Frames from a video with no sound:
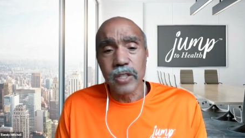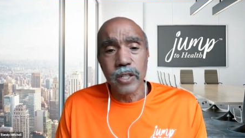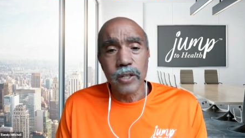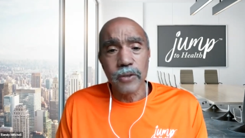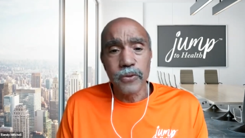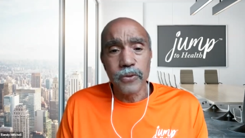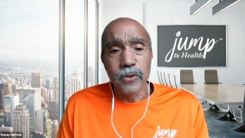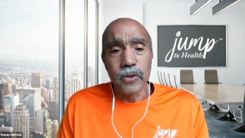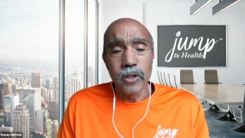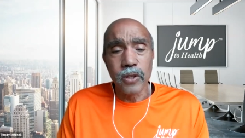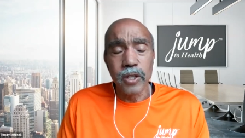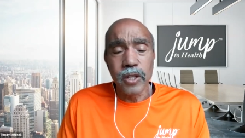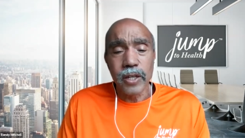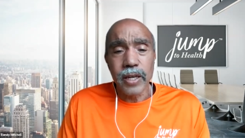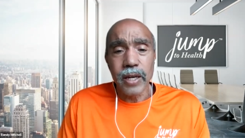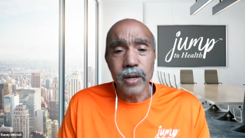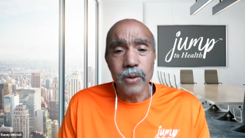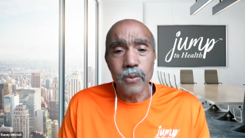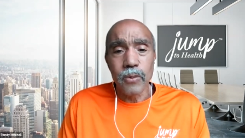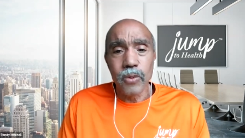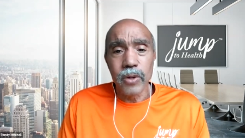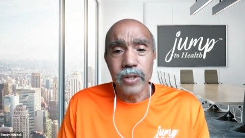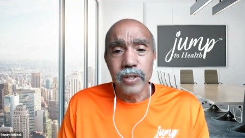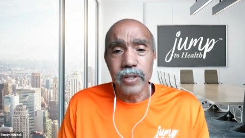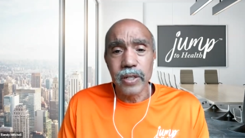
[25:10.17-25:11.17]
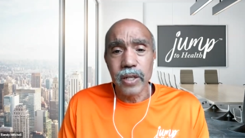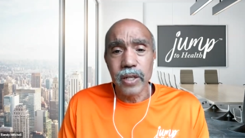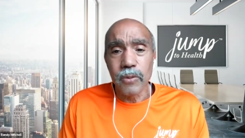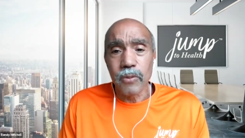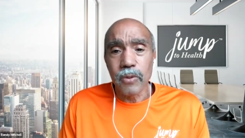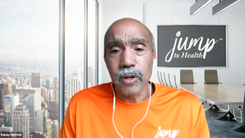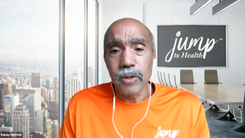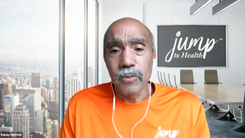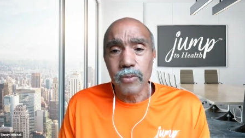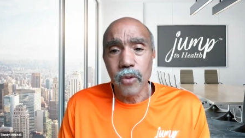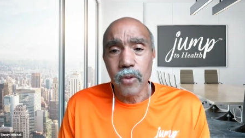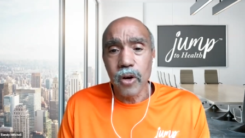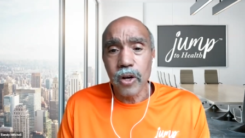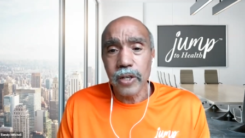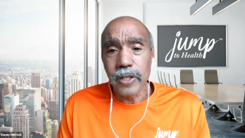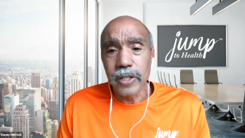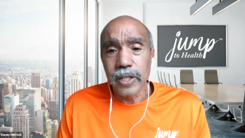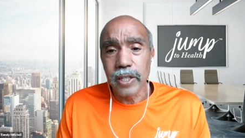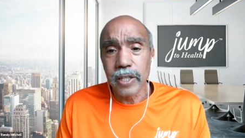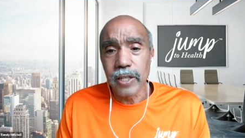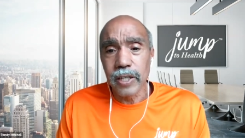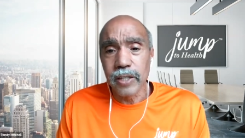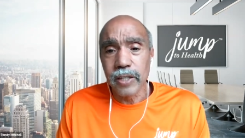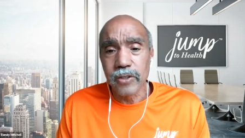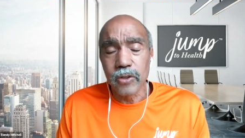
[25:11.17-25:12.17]
And if you look at what network
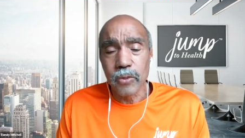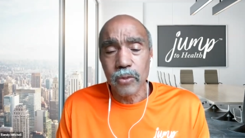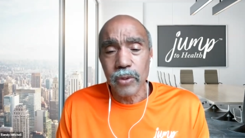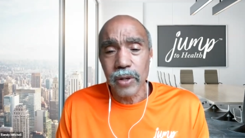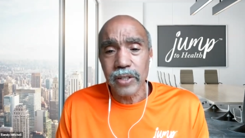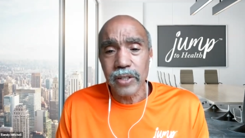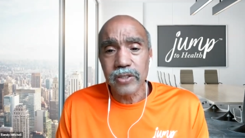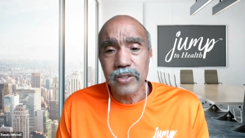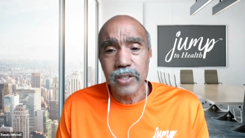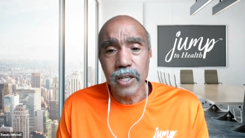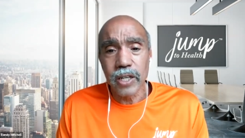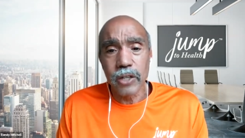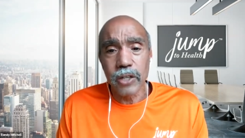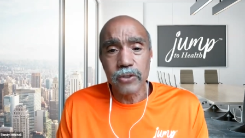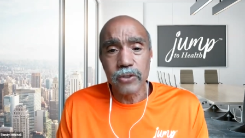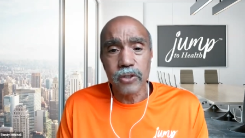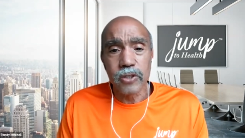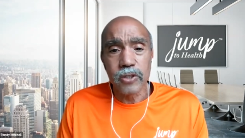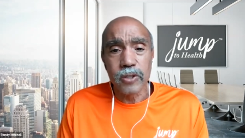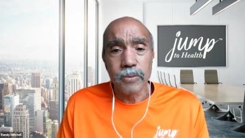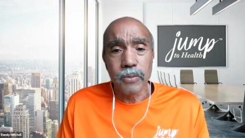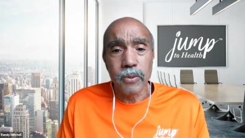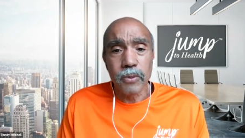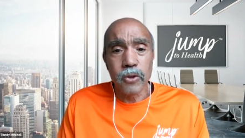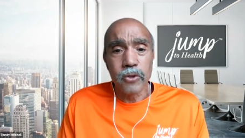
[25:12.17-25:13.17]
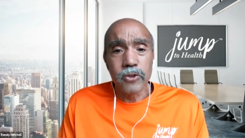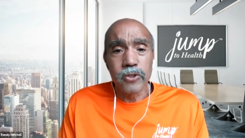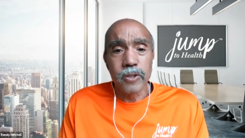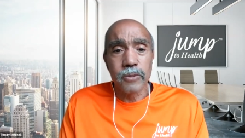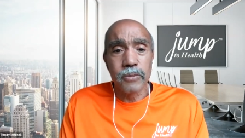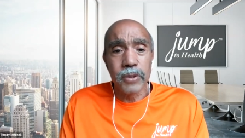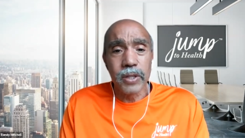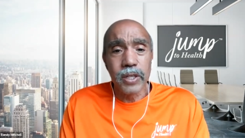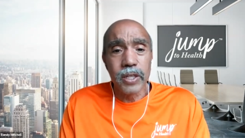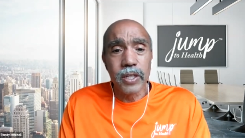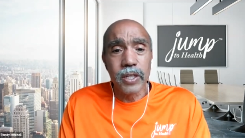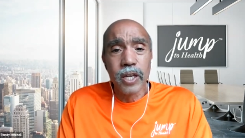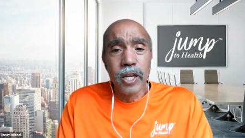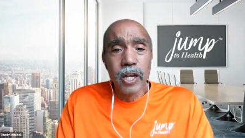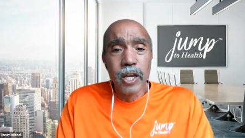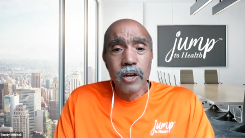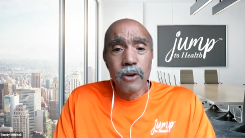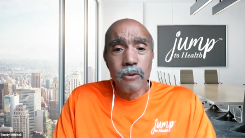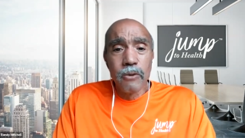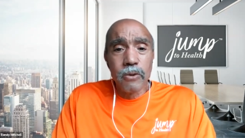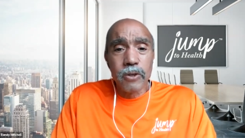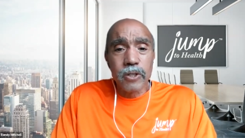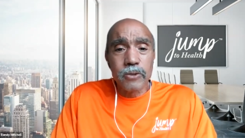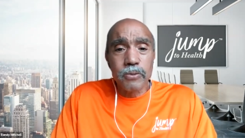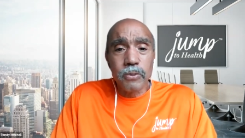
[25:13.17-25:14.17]
marketing and direct sales are supposed to be,
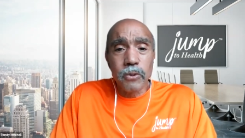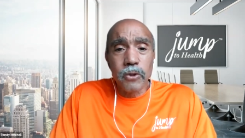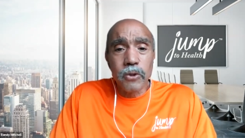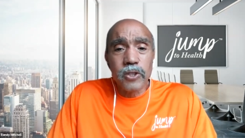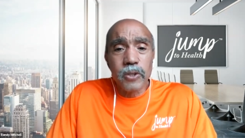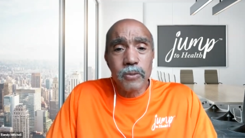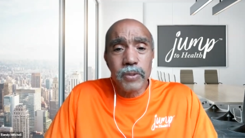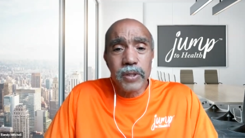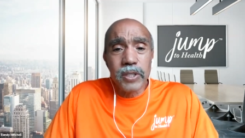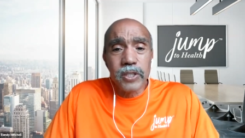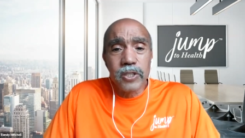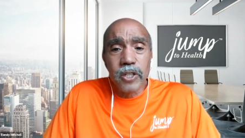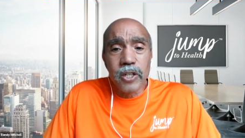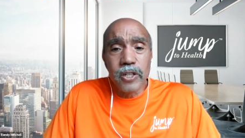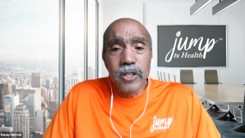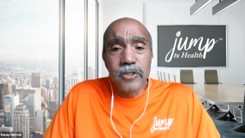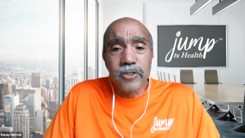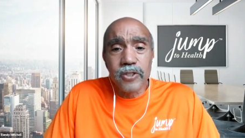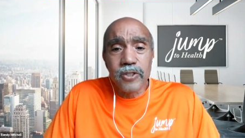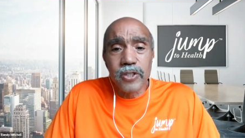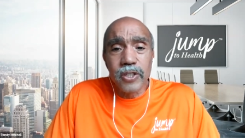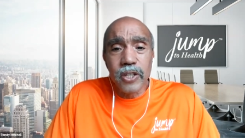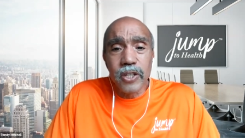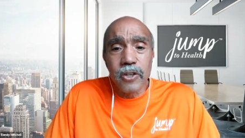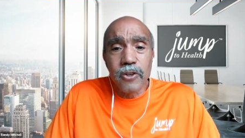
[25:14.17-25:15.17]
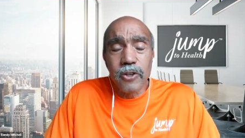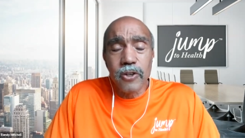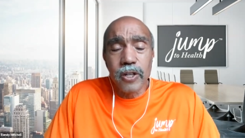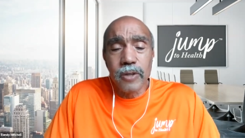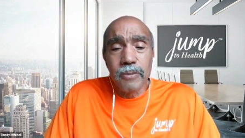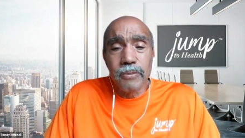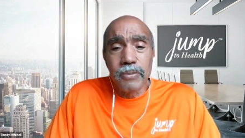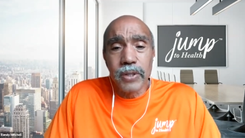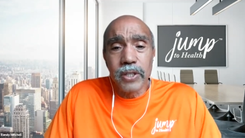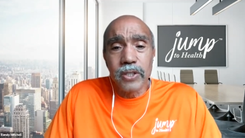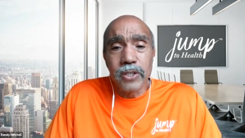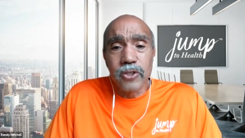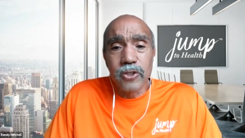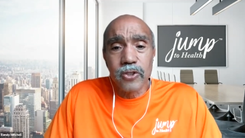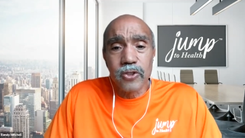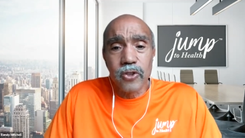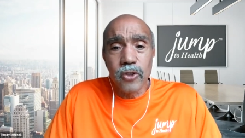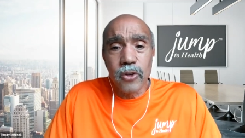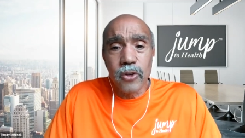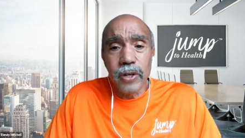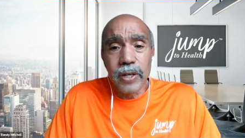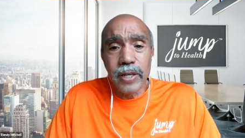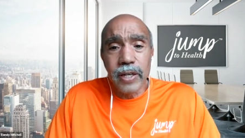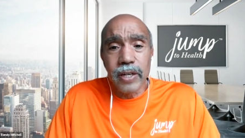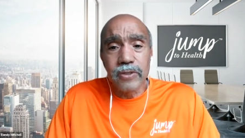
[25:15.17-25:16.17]
we're supposed to be done sitting on the beach,
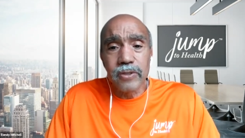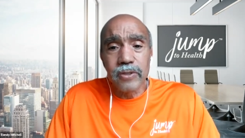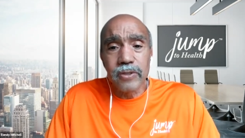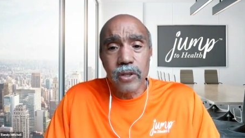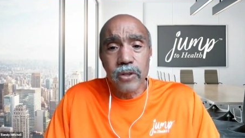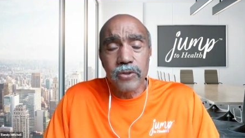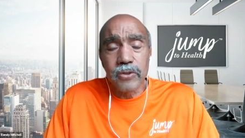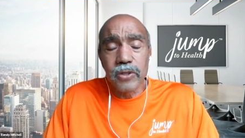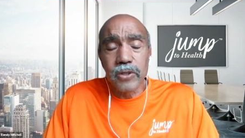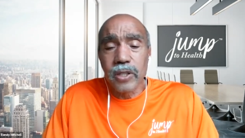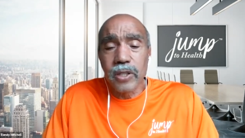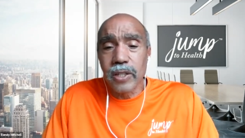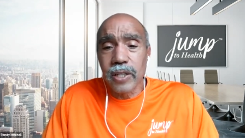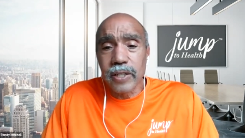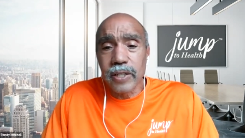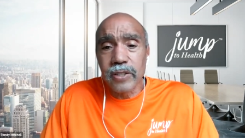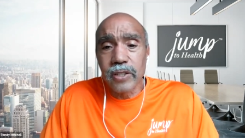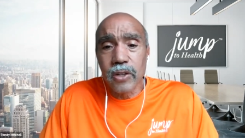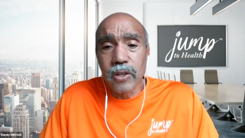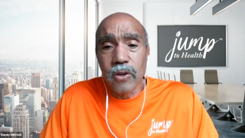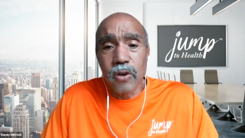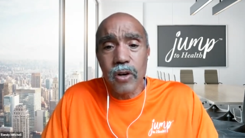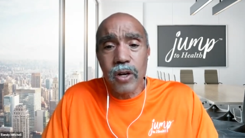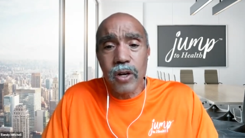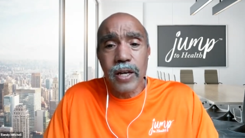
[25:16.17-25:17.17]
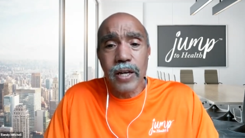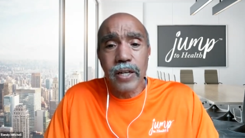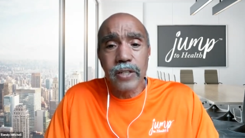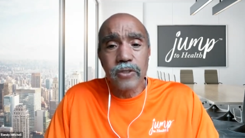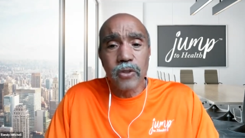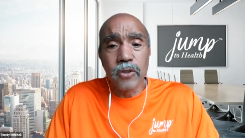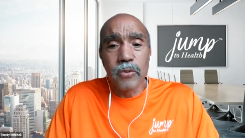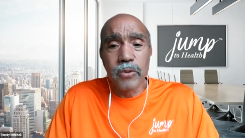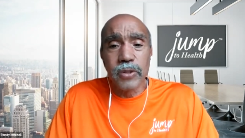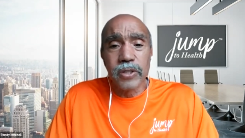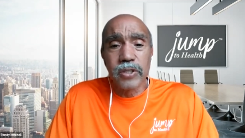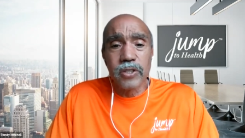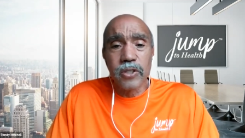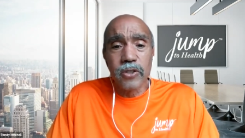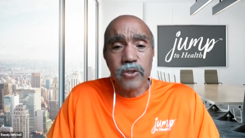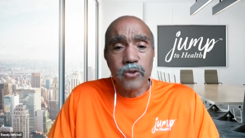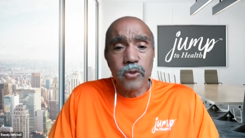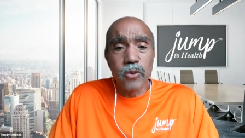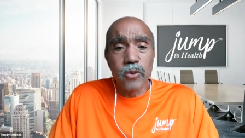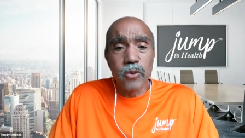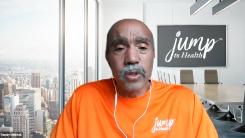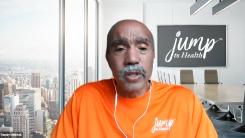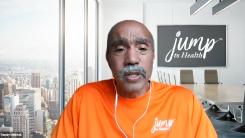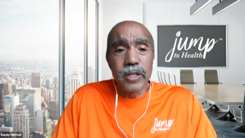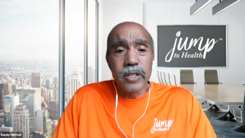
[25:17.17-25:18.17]
enjoying ourselves, collecting all kinds of
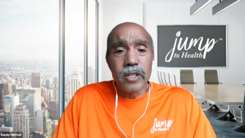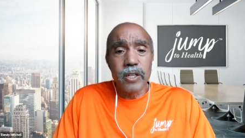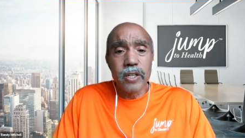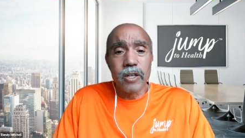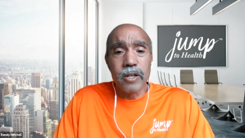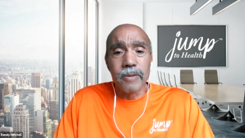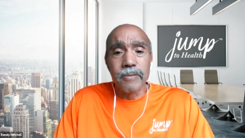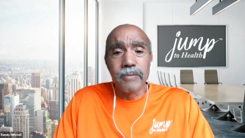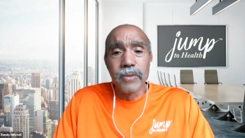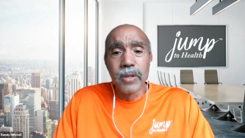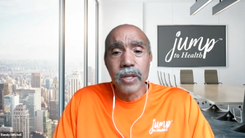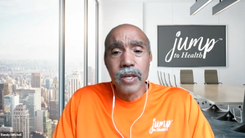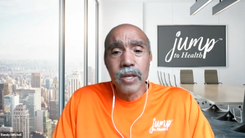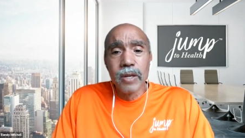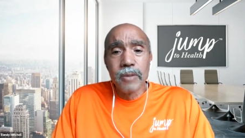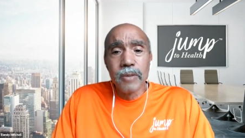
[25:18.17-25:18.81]
residual income